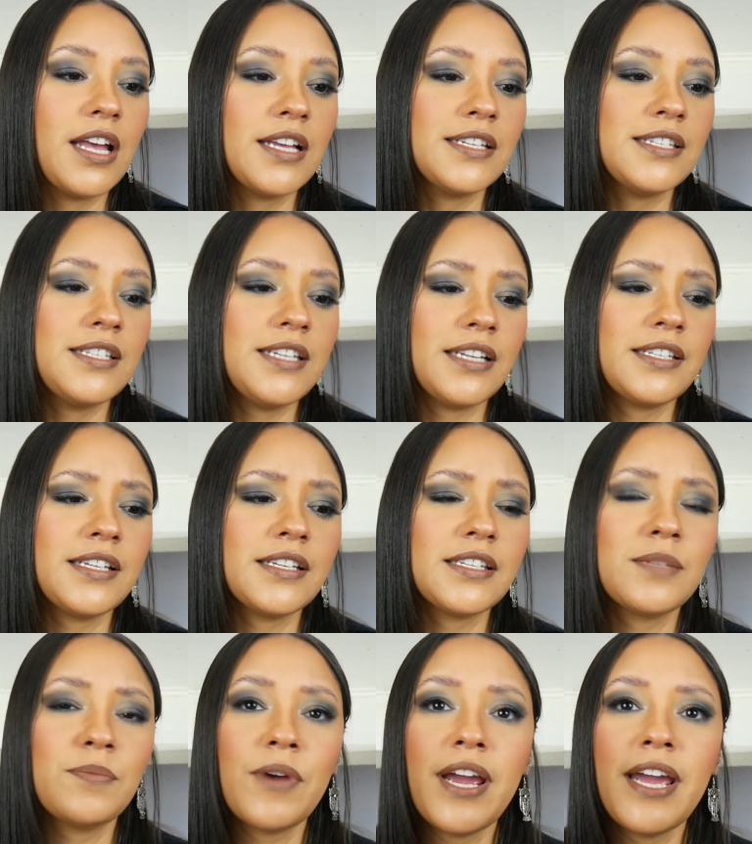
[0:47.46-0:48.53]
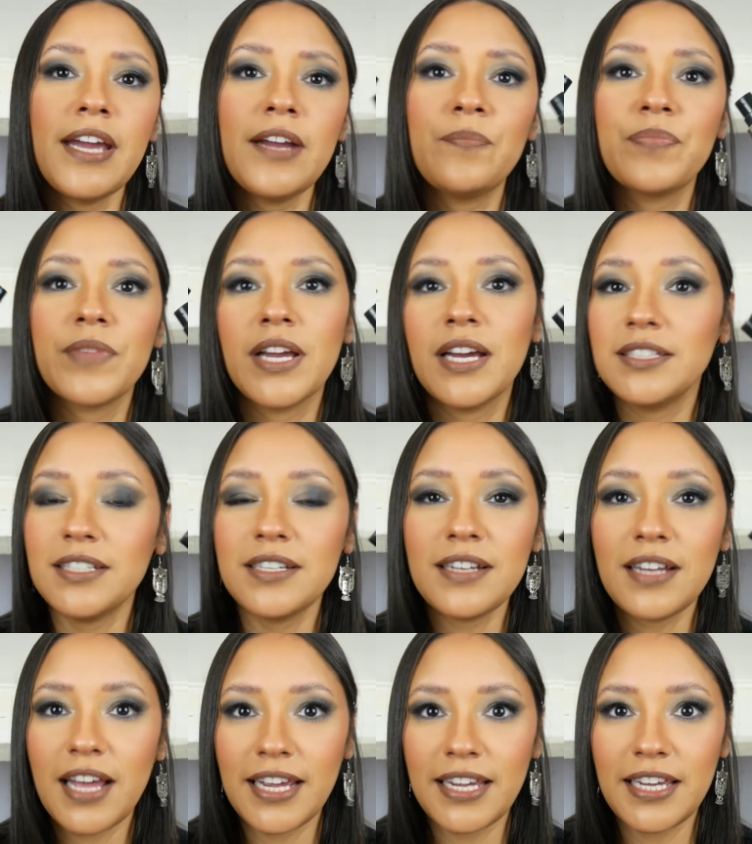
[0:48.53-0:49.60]
setting spray. Didn't
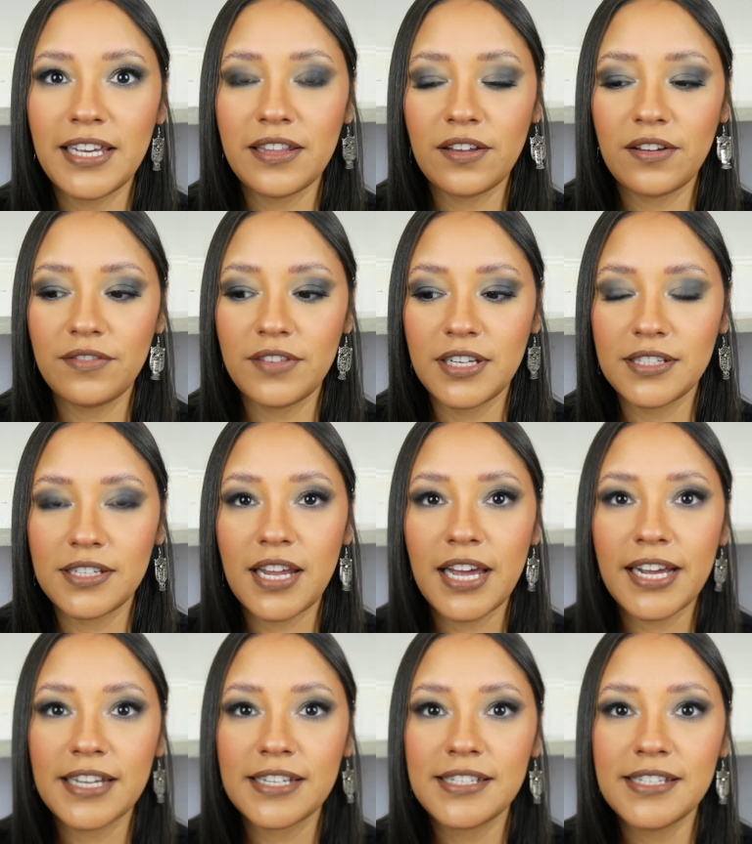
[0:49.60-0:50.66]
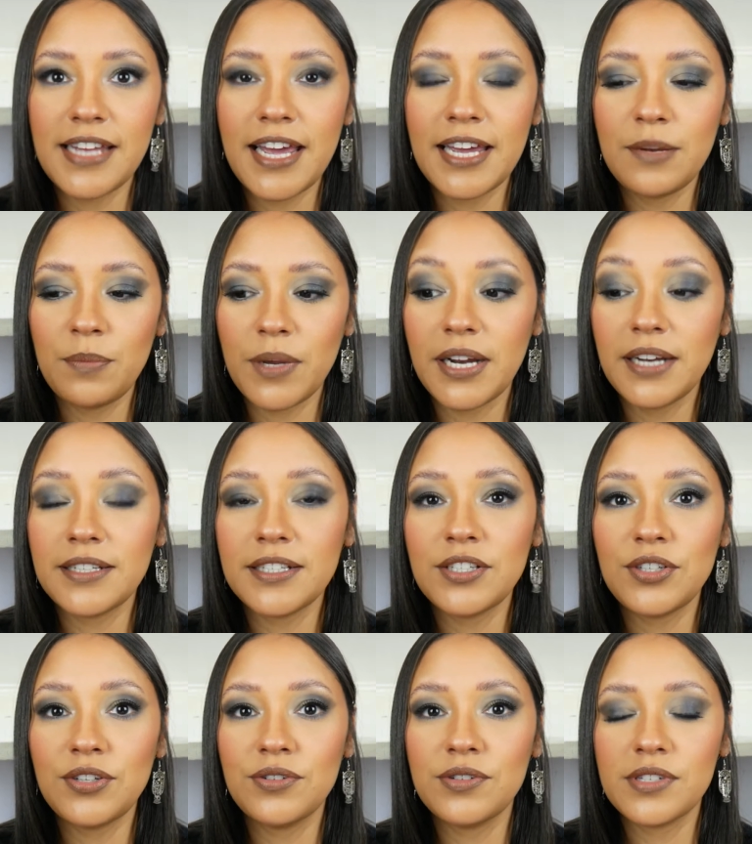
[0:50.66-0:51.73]
like either of these, like I said, but I did
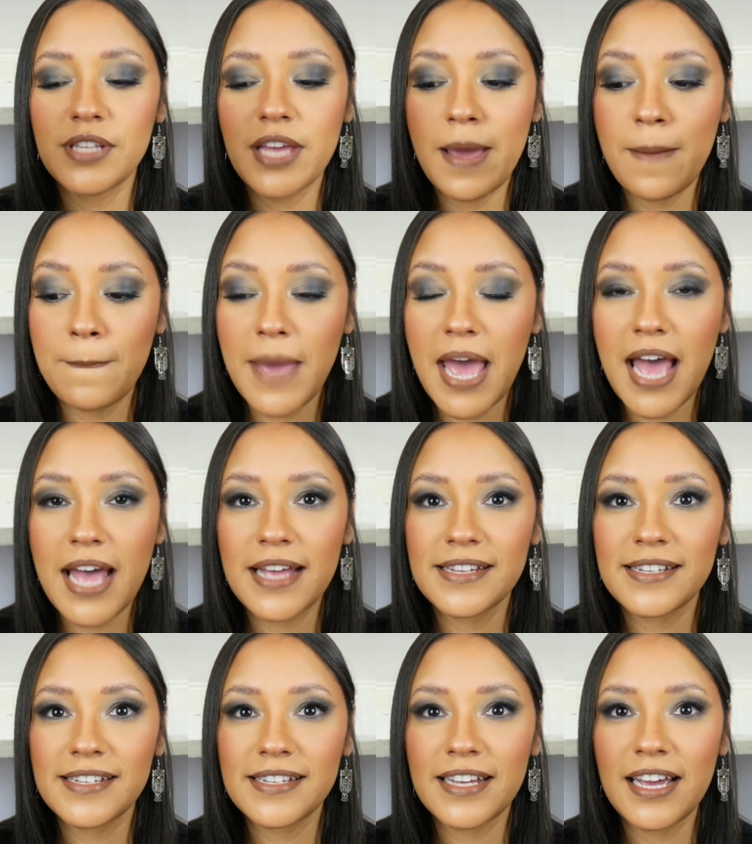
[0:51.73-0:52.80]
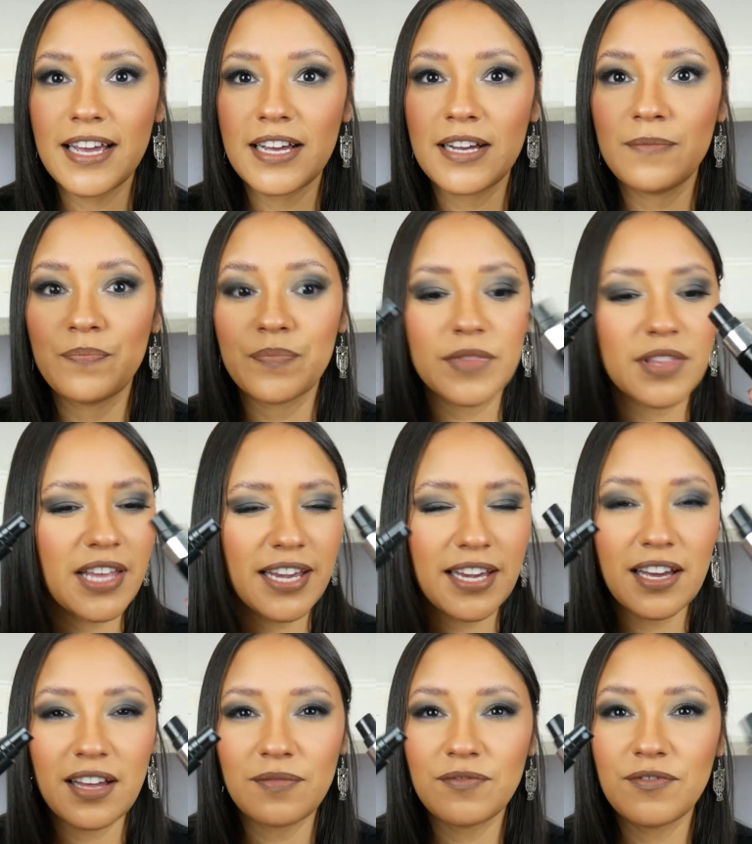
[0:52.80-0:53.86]
use them as like
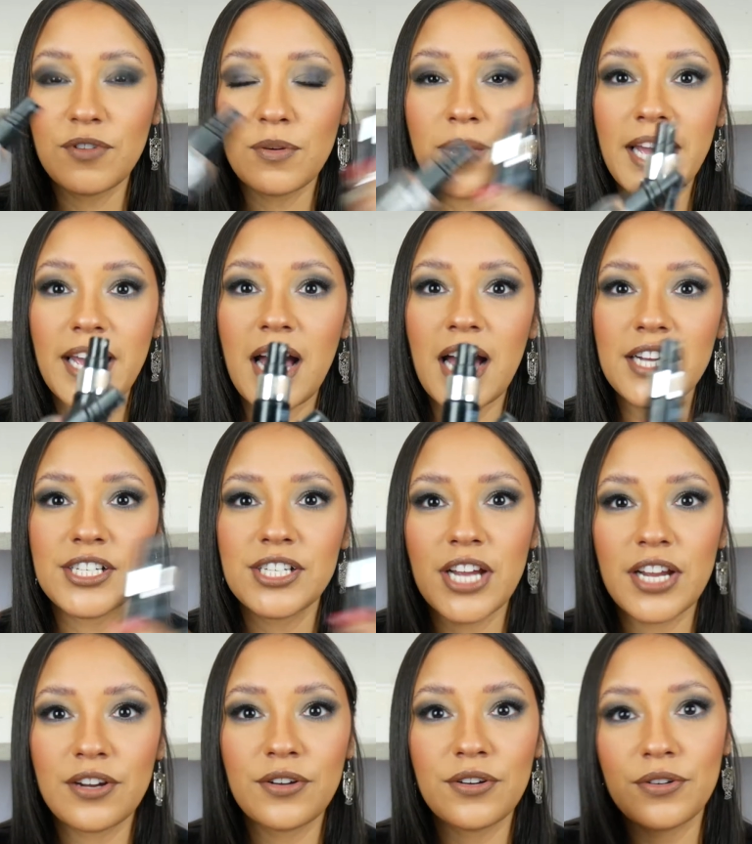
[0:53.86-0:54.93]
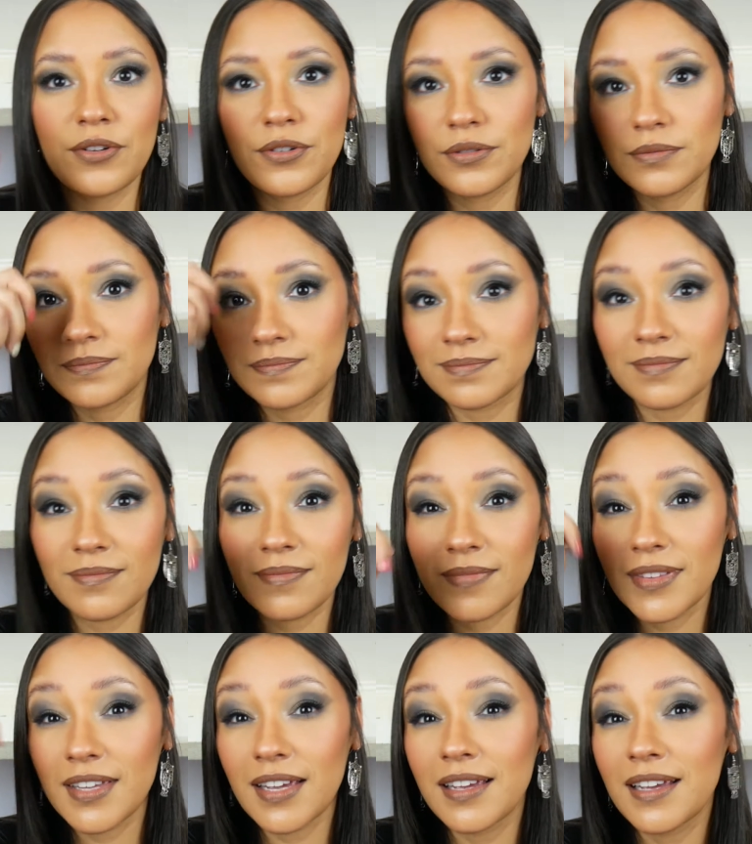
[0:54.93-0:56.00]
for my eyeshadow,
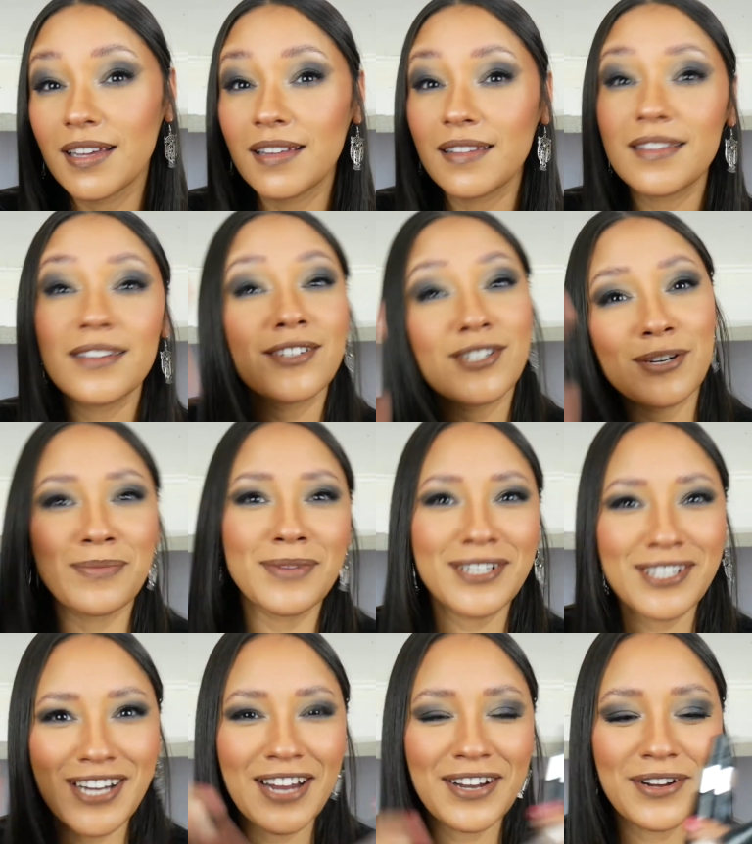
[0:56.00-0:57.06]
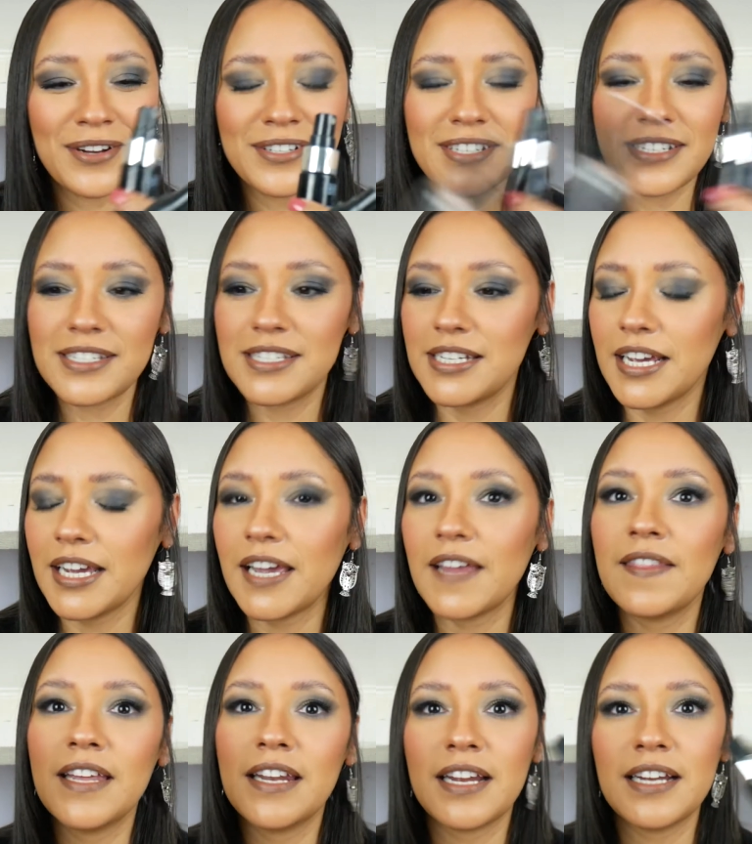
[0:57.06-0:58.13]
the shimmer shadow to stick, and
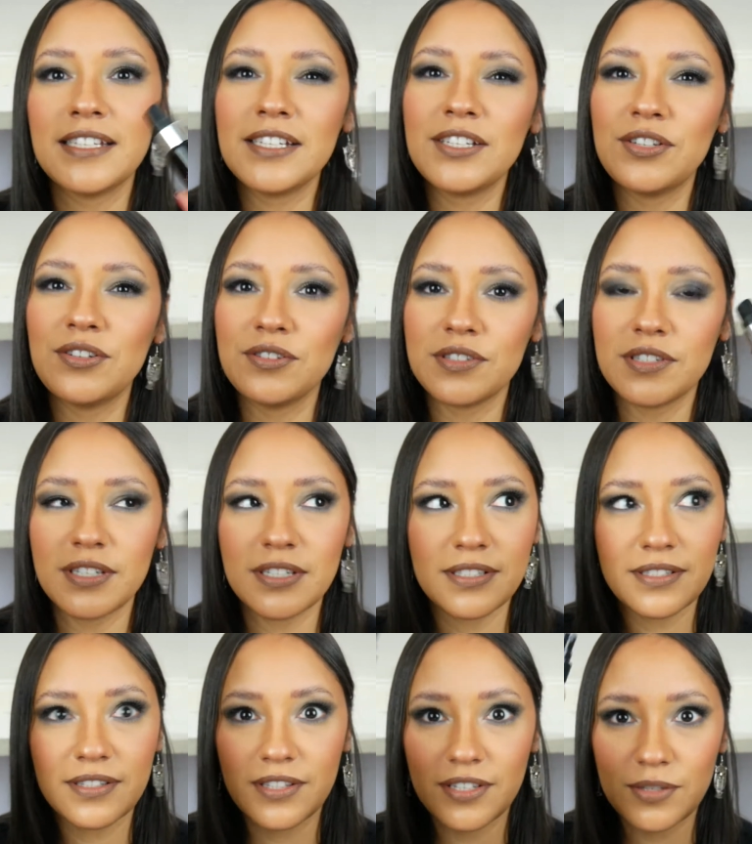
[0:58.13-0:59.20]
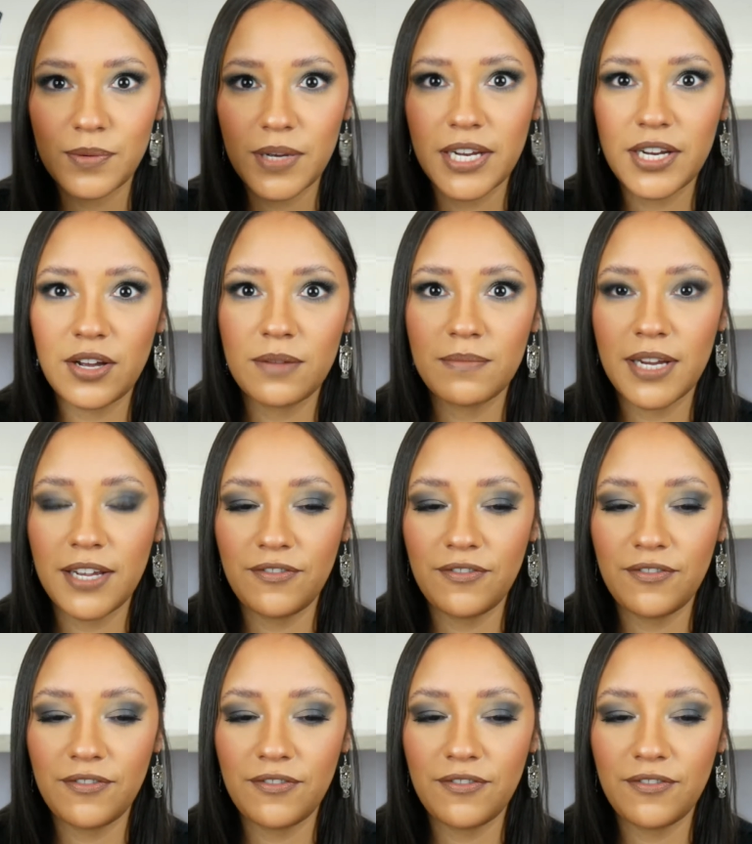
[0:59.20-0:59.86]
then I did use this one on my